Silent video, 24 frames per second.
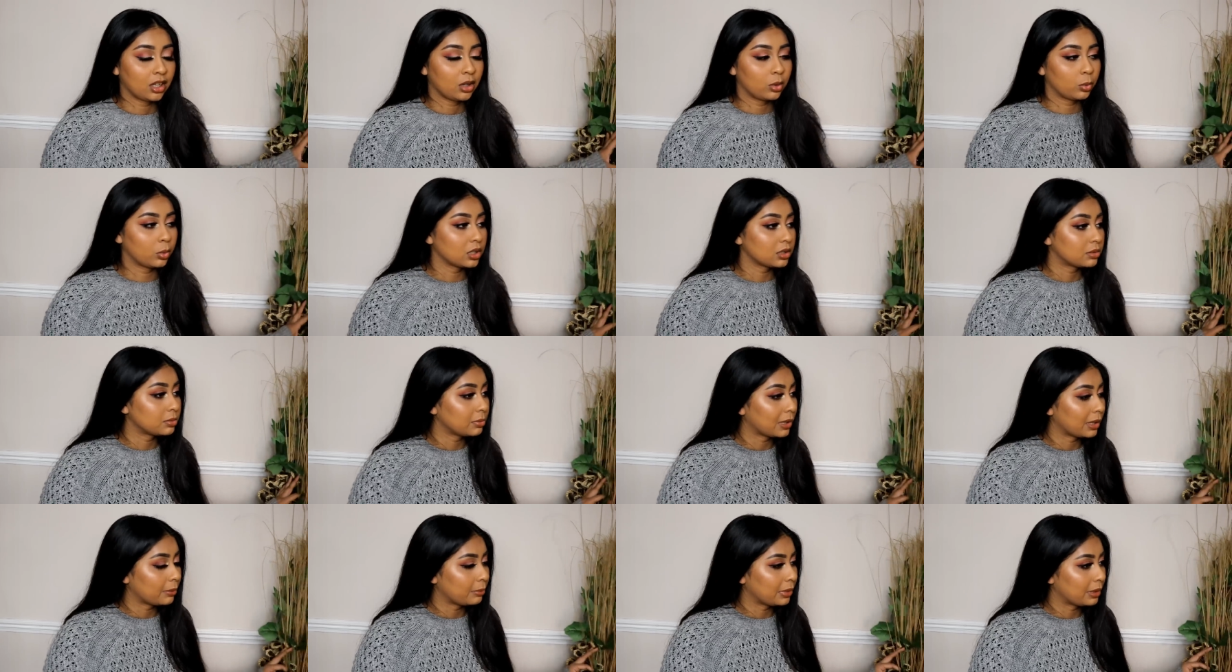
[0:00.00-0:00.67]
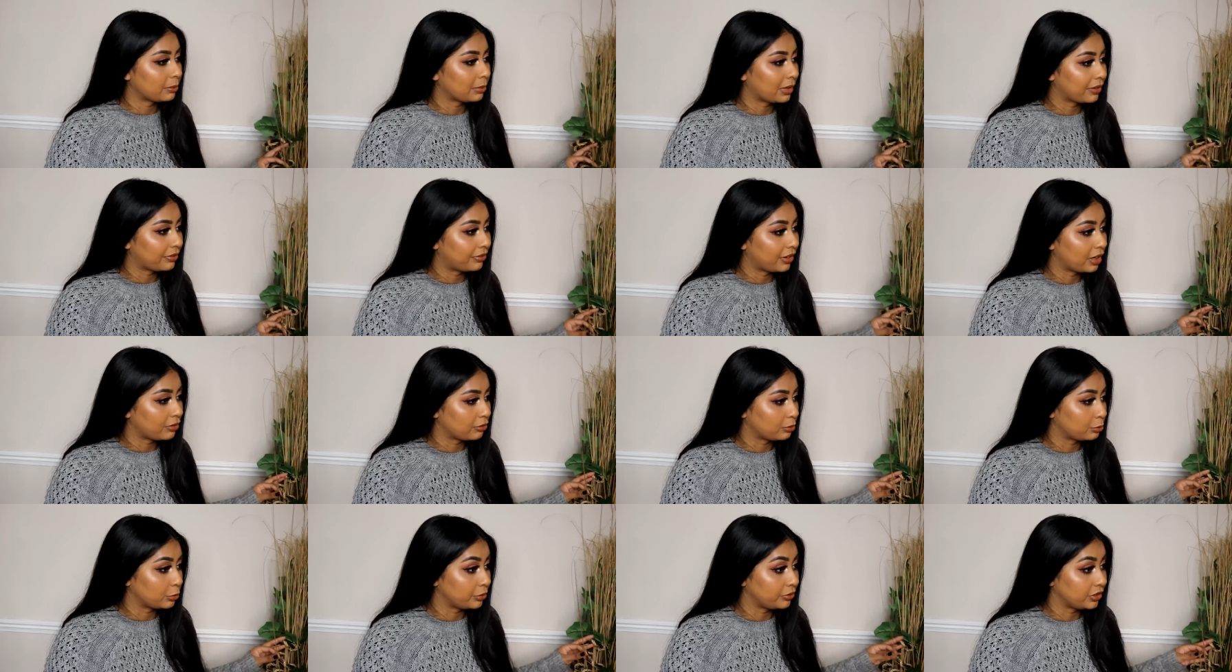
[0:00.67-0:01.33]
What's my, been my
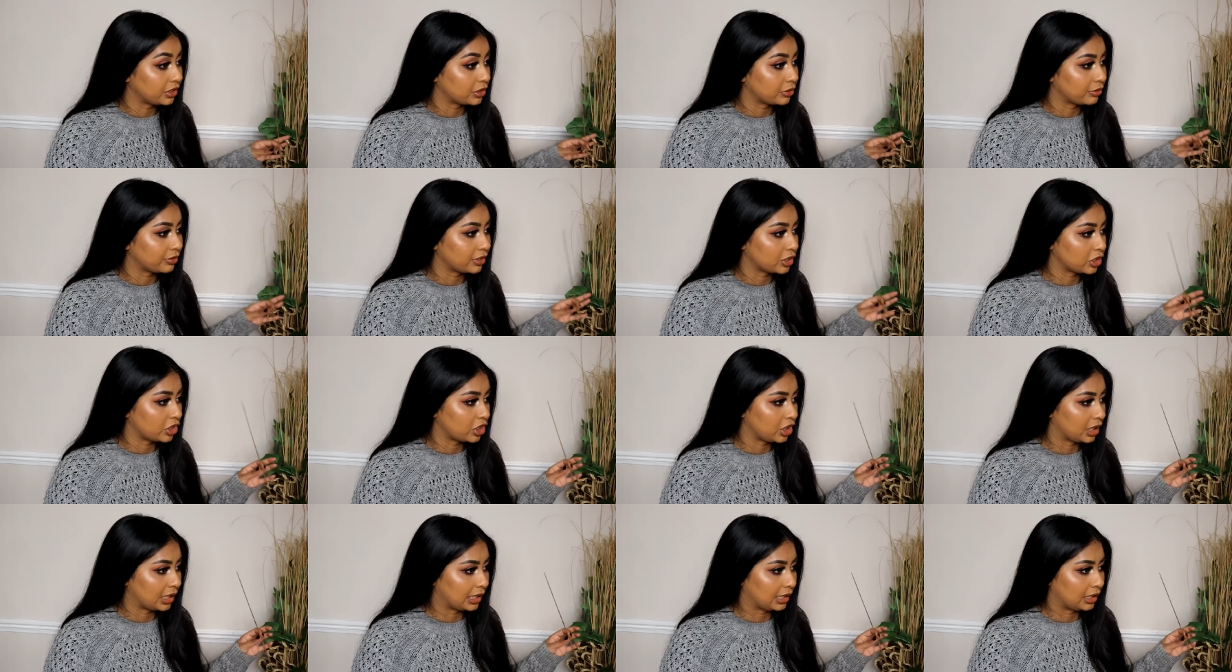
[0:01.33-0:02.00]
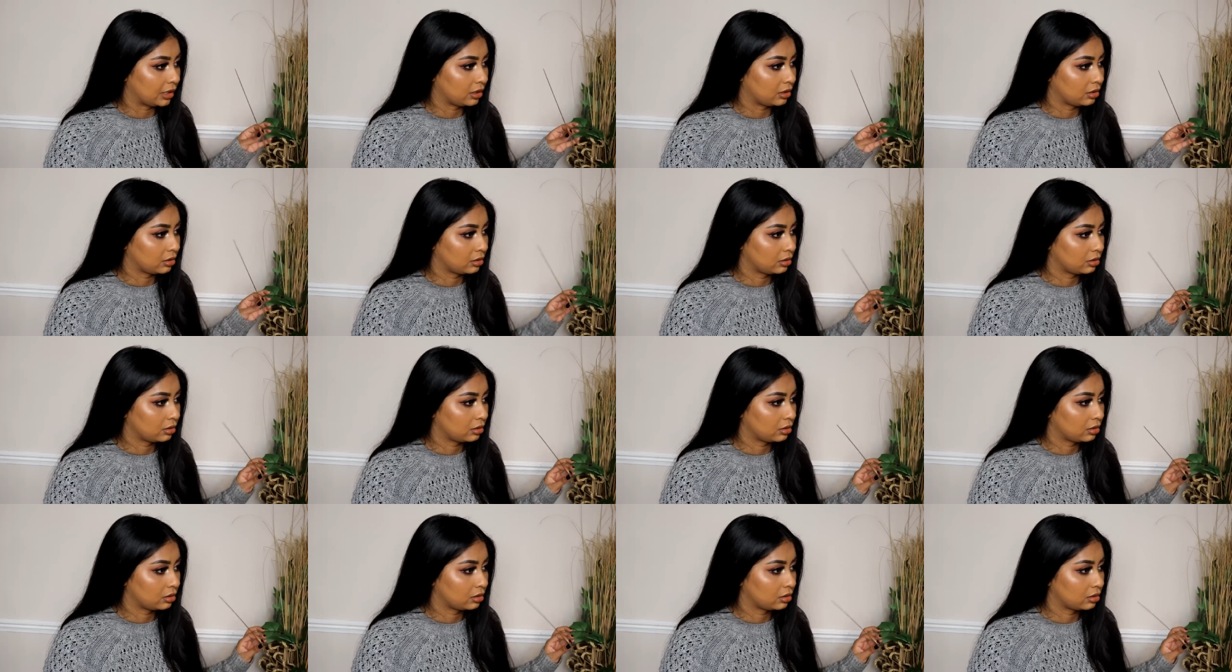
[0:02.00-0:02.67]
favourite movies of this year?
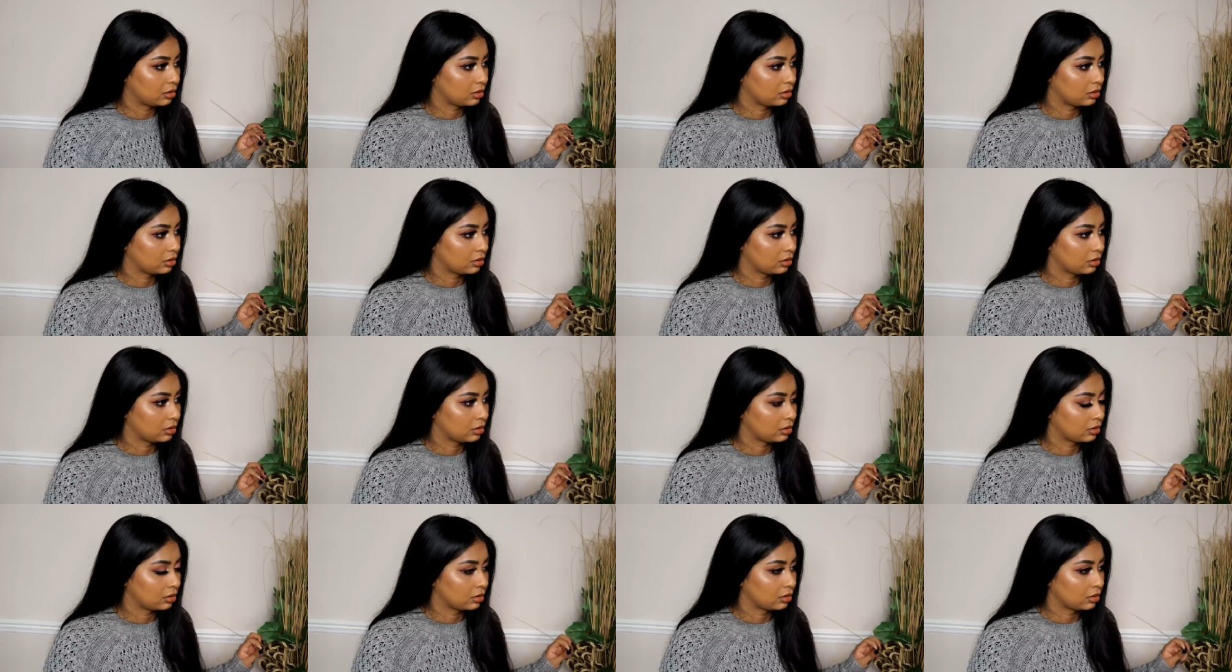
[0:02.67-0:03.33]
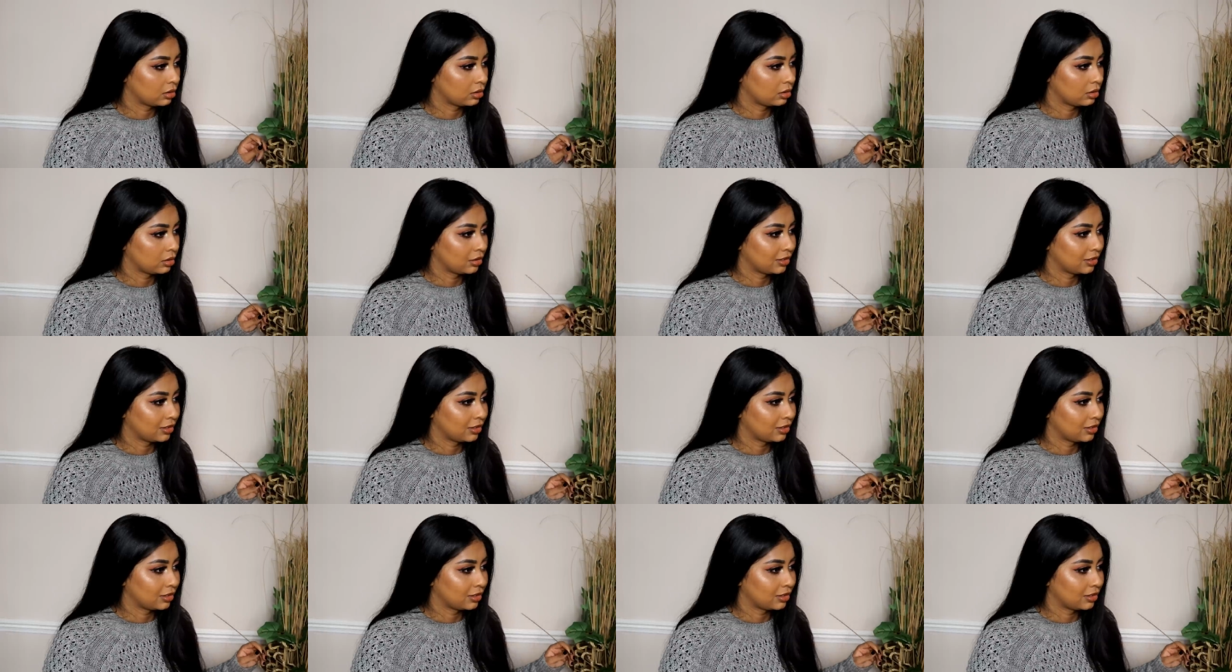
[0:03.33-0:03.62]
Hacksaw Ridge.